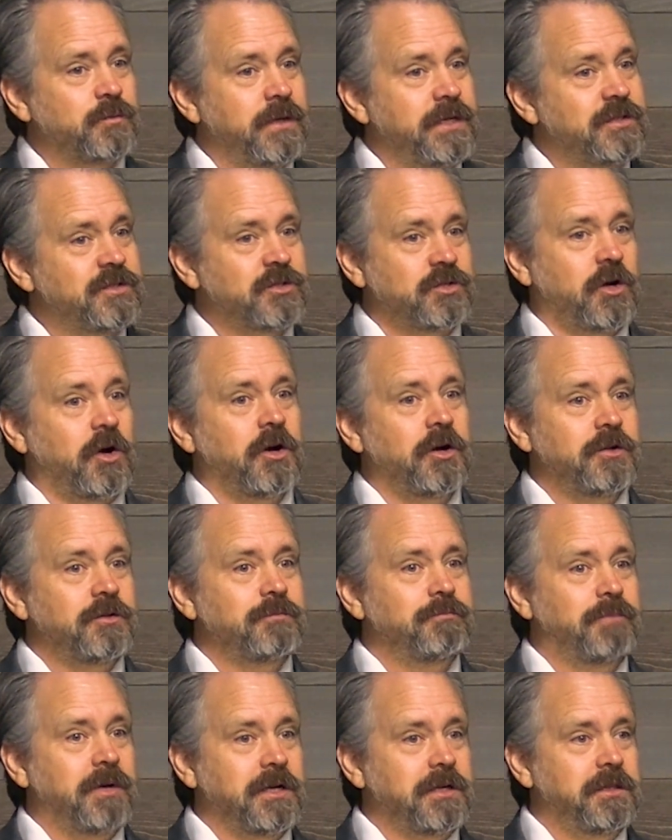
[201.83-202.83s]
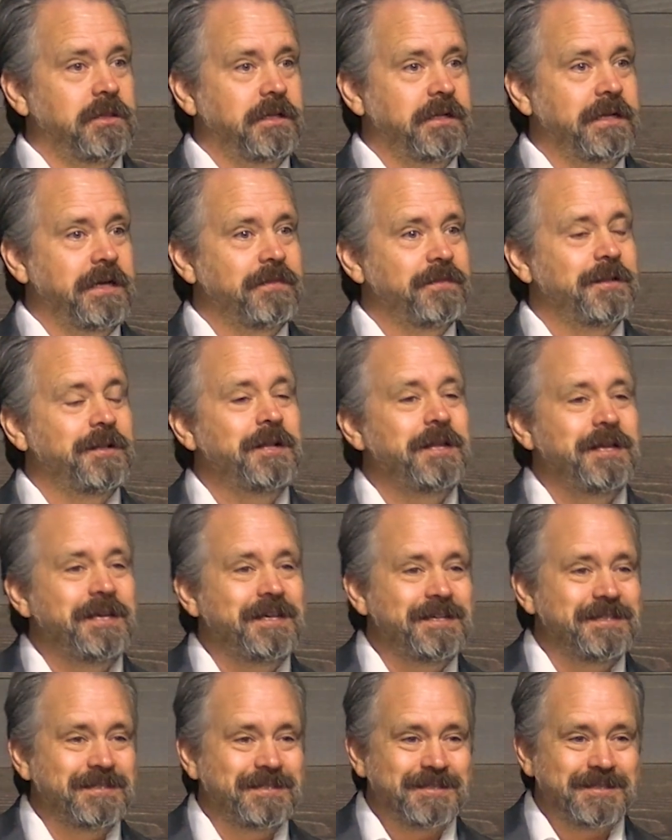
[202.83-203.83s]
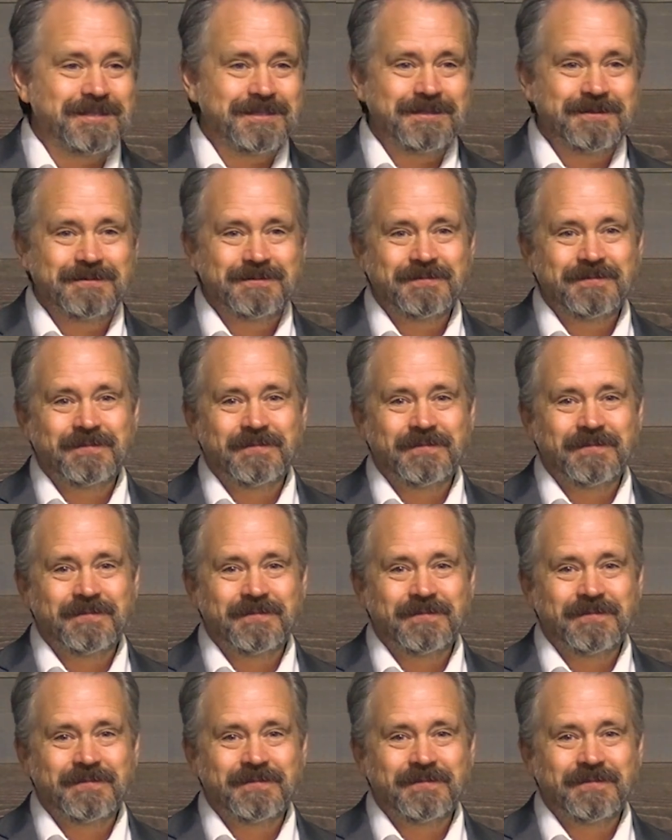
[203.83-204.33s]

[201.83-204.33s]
we start buckling at the knees.